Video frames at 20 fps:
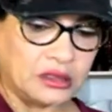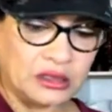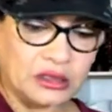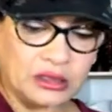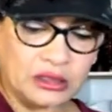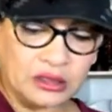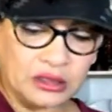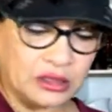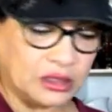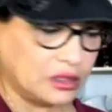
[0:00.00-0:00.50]

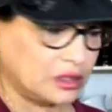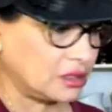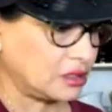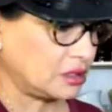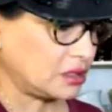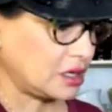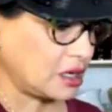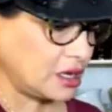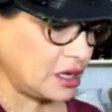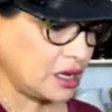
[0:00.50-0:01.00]
And
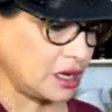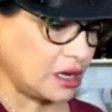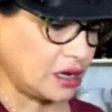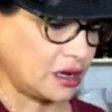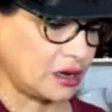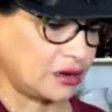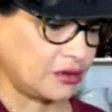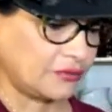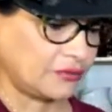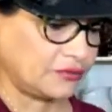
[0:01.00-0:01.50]
then I
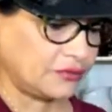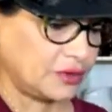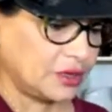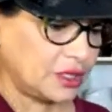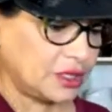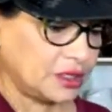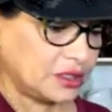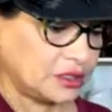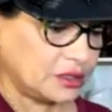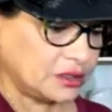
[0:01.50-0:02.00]
have
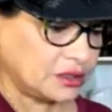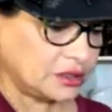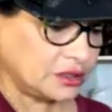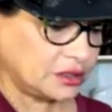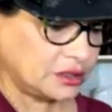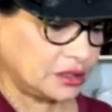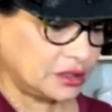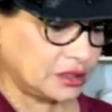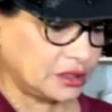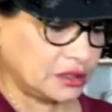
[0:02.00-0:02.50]

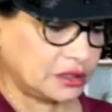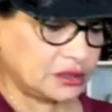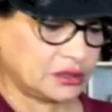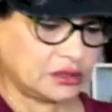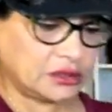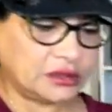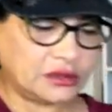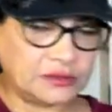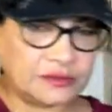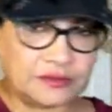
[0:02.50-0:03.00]

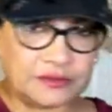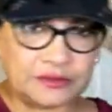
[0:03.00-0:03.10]
this.